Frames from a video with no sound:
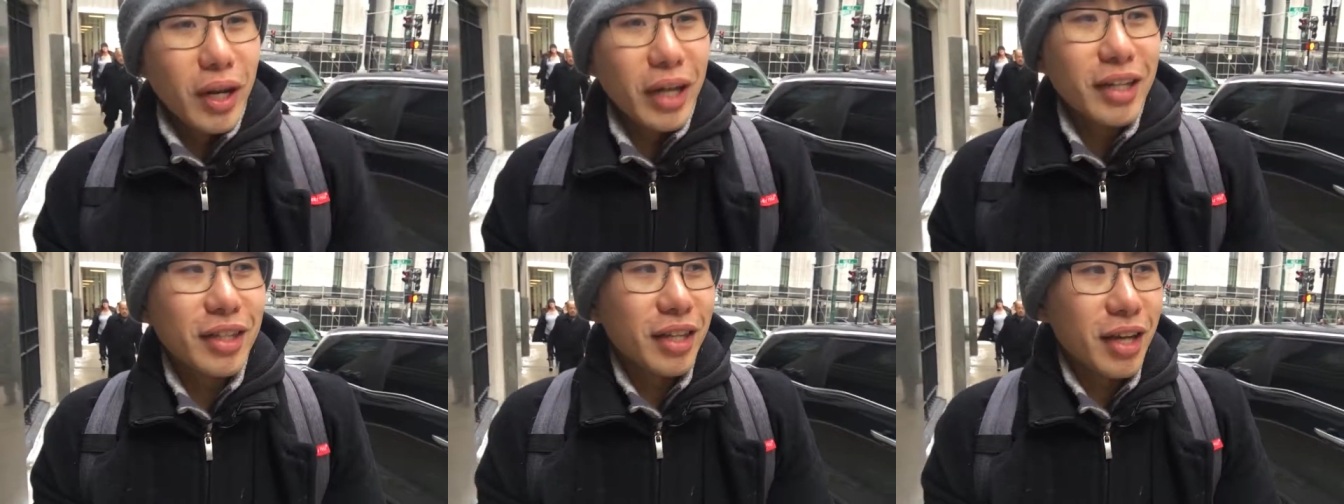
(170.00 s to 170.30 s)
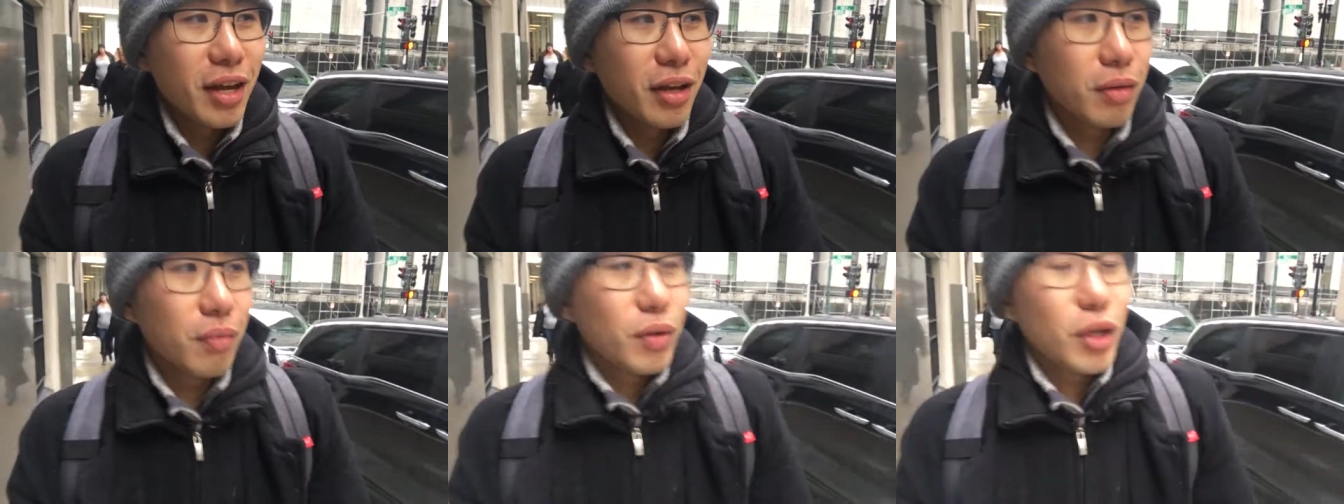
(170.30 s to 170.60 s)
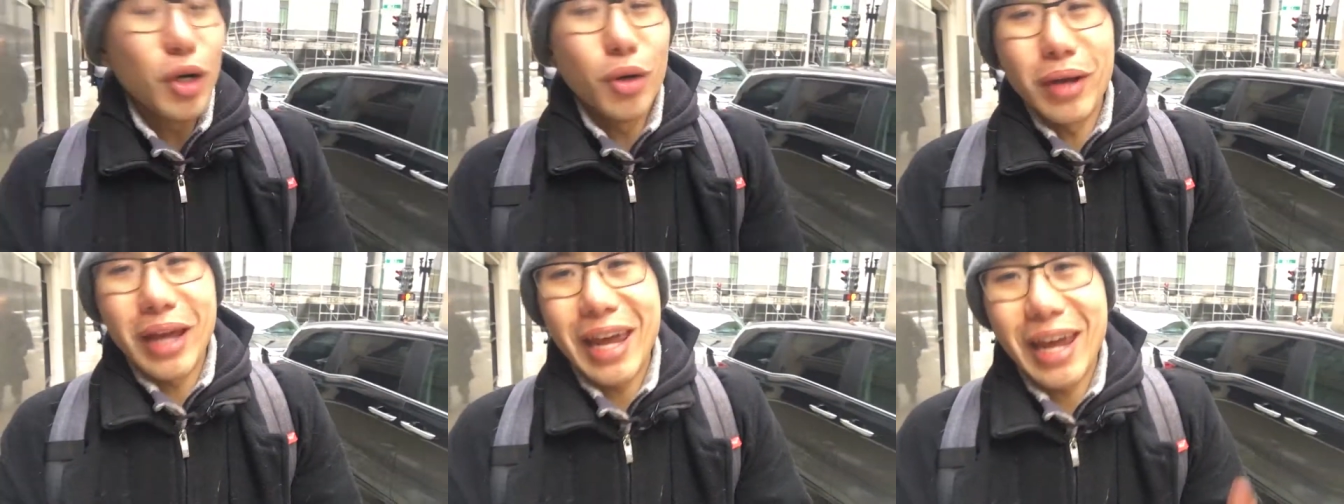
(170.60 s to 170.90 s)
LinkedIn? You
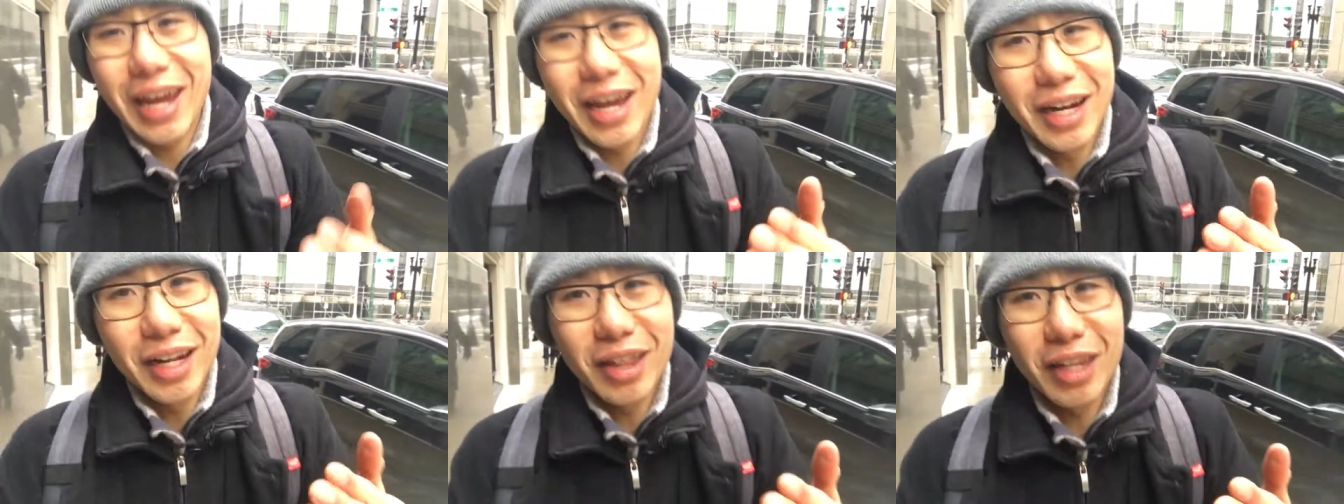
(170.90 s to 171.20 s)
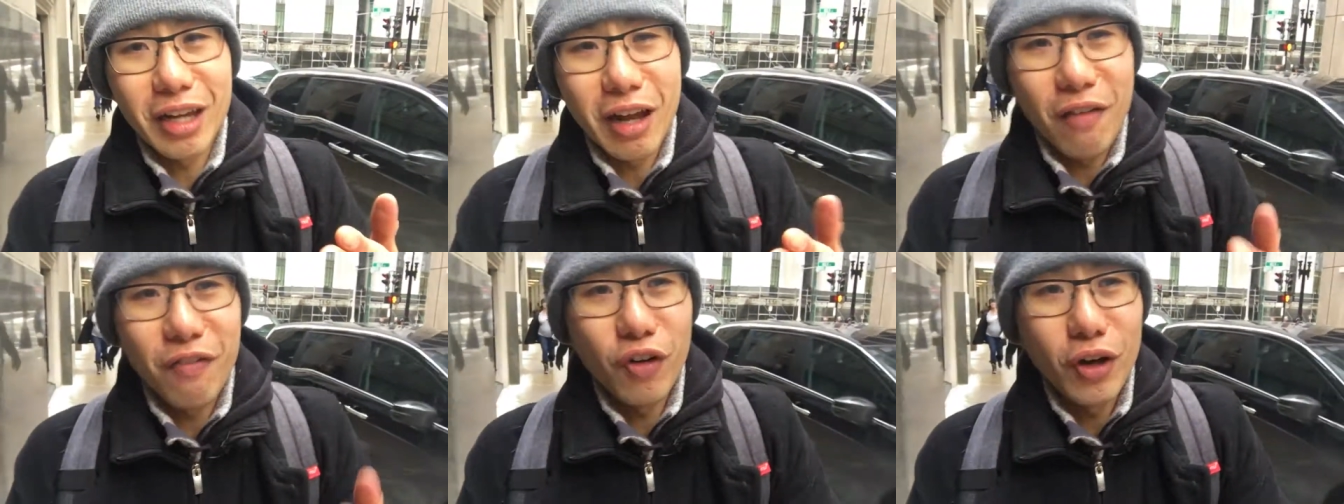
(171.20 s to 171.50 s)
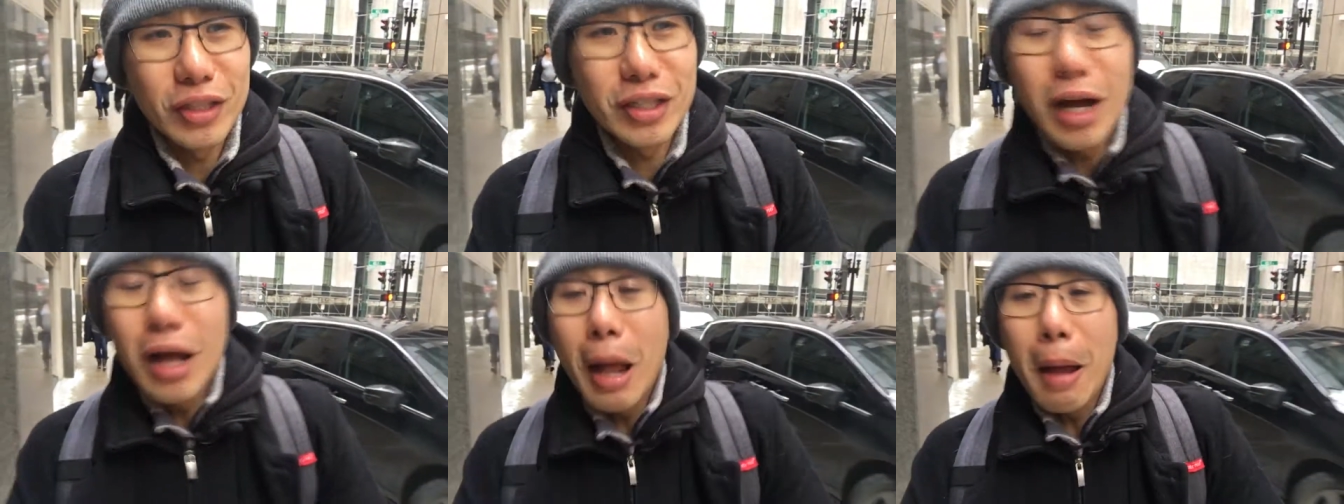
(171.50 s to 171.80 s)
don't hear anything at
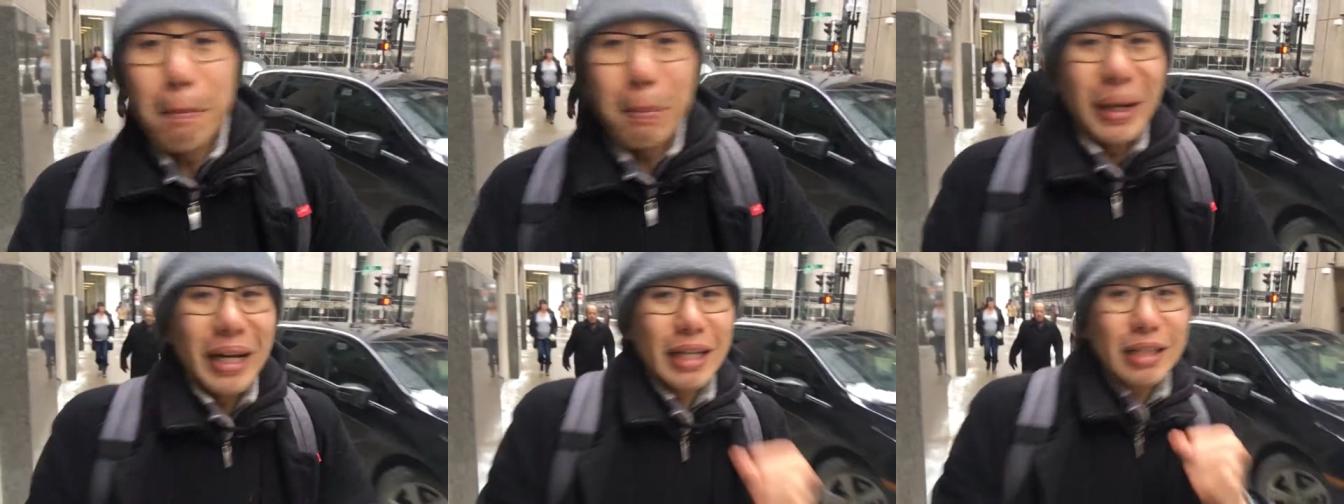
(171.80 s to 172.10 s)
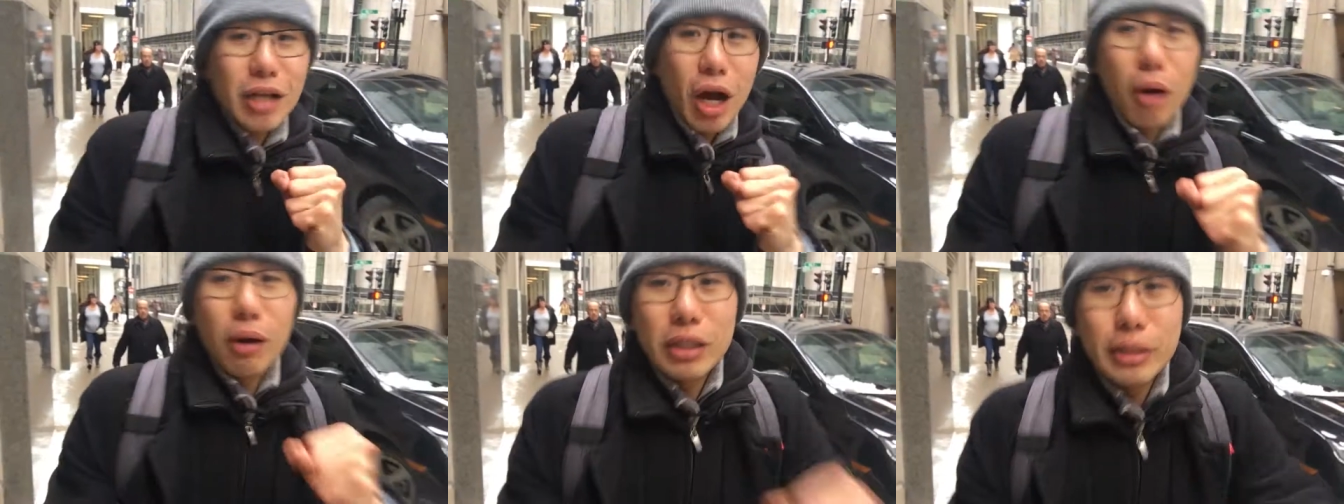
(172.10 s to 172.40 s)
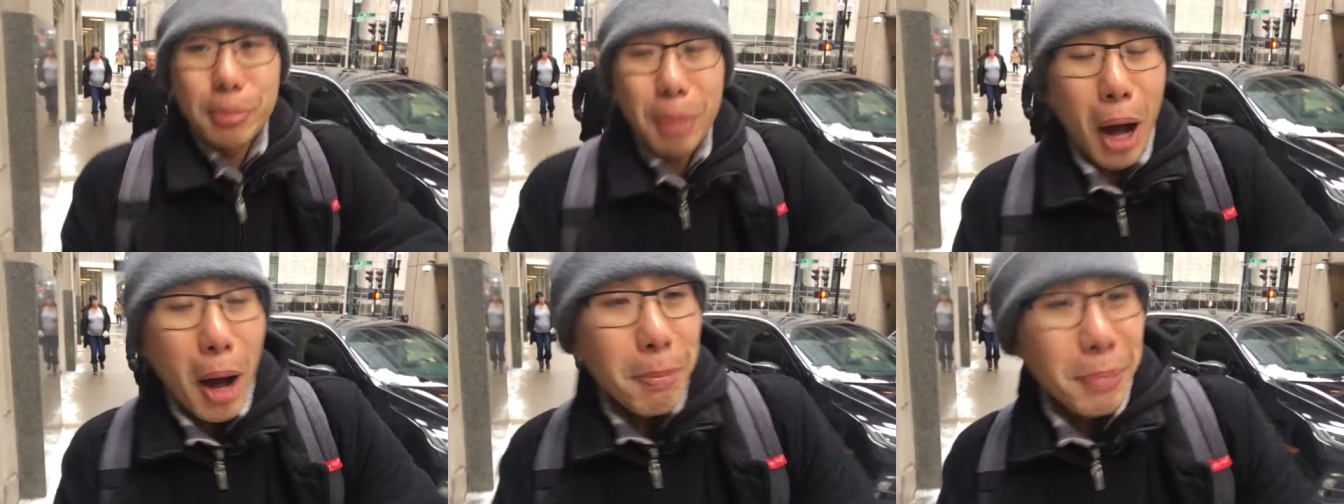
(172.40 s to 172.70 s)
first, but he's
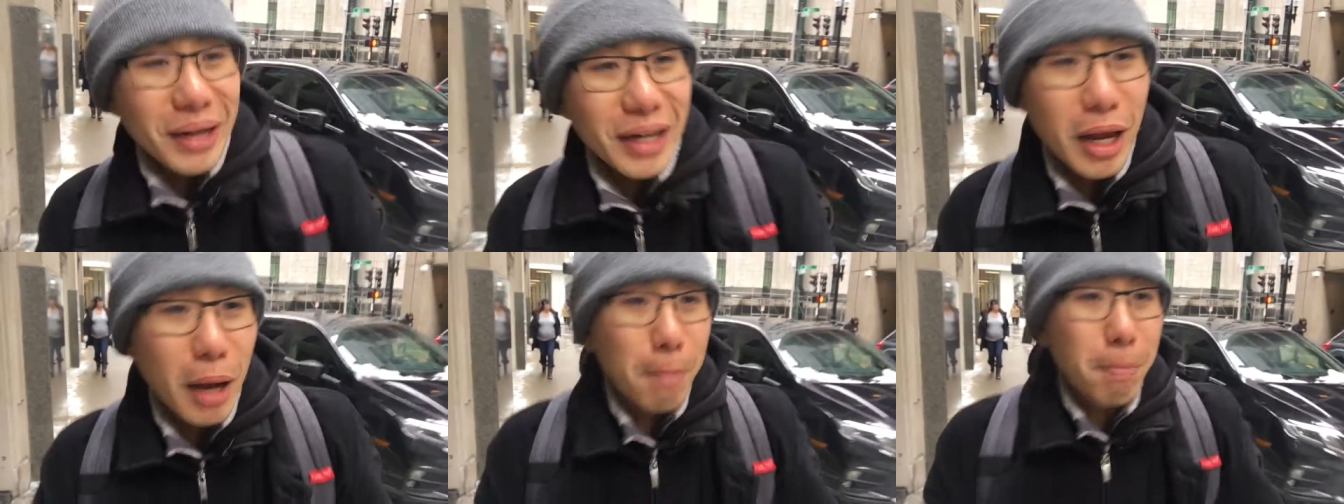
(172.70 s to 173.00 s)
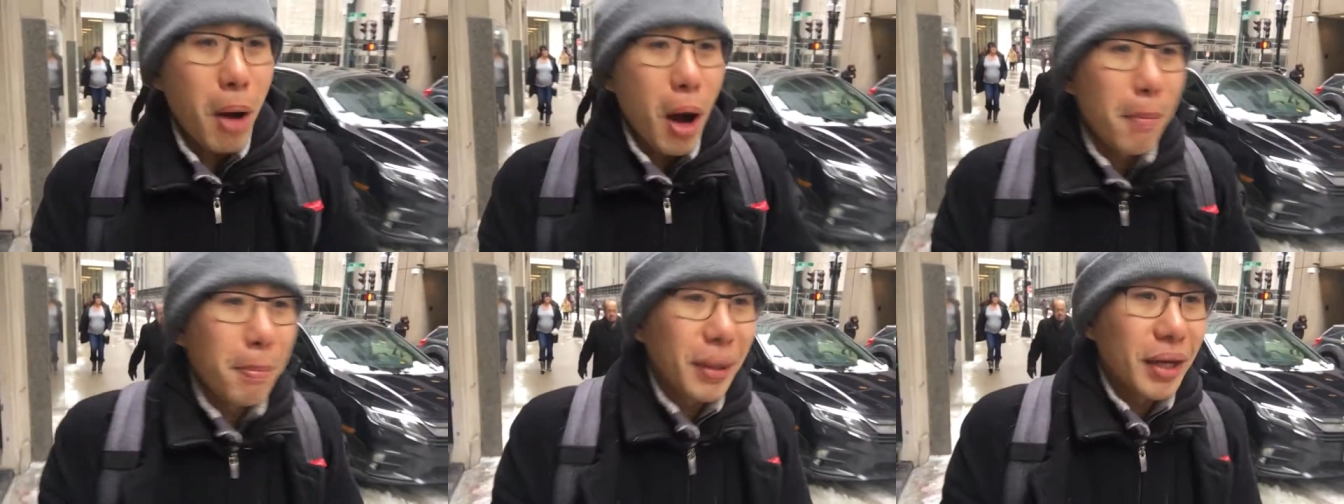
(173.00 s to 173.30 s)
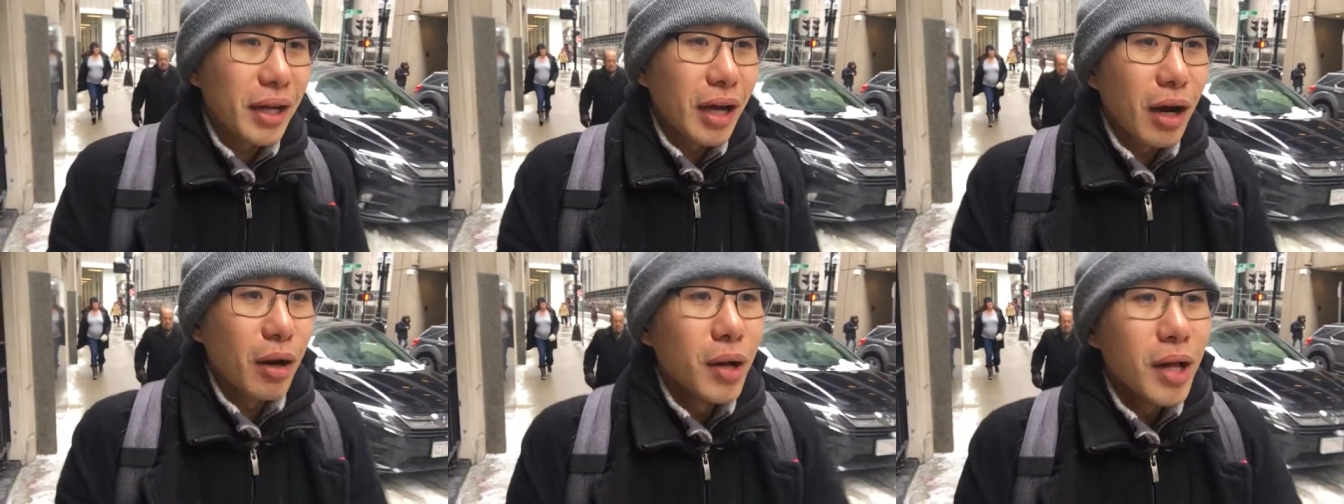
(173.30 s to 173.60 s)
always popping in,
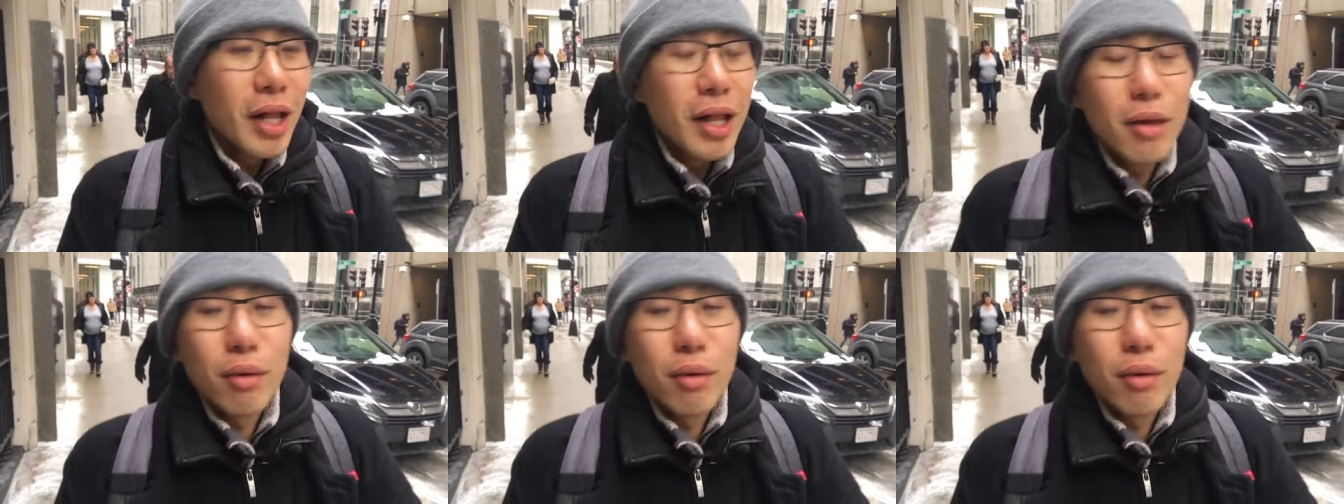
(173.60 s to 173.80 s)
popping out.